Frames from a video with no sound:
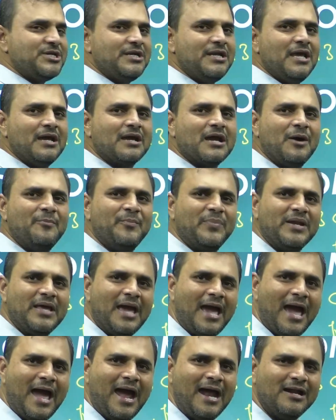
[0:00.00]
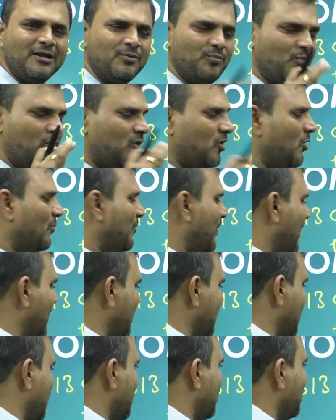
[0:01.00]
India Company had
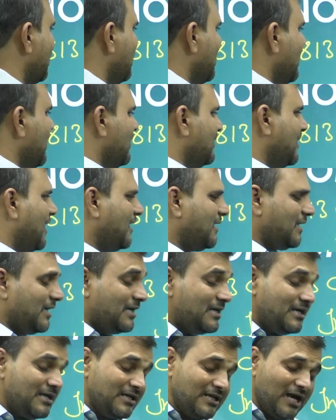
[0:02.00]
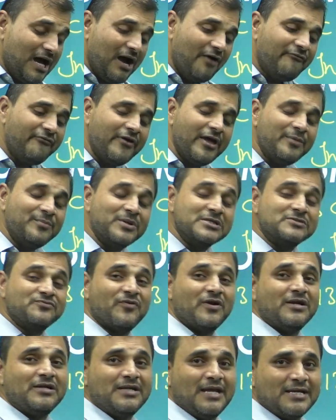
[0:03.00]
monopoly. Right? India famous
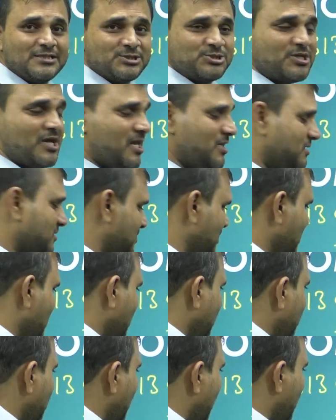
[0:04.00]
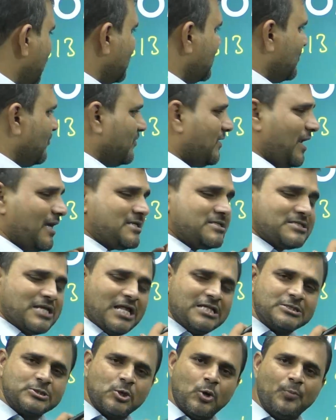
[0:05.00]
for textiles. Here,
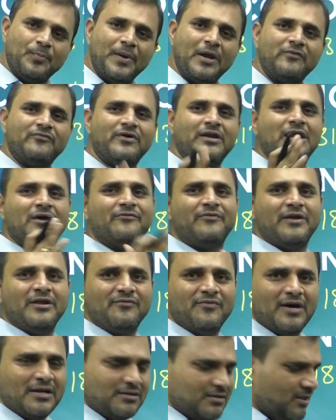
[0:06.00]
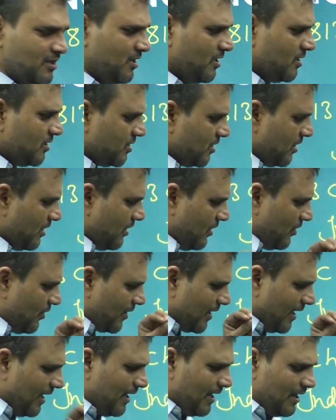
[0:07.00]
textiles open for everyone.
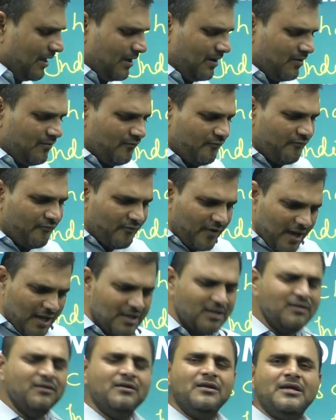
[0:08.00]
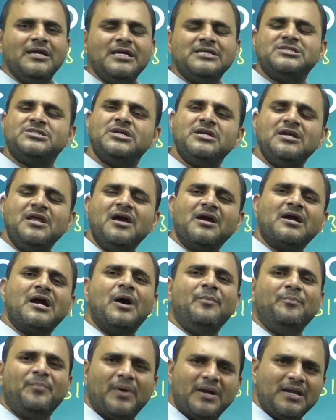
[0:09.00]
Okay, when East India
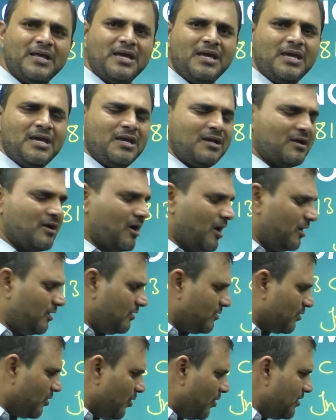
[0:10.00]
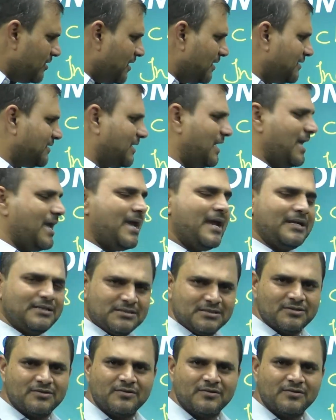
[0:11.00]
Company control the trade,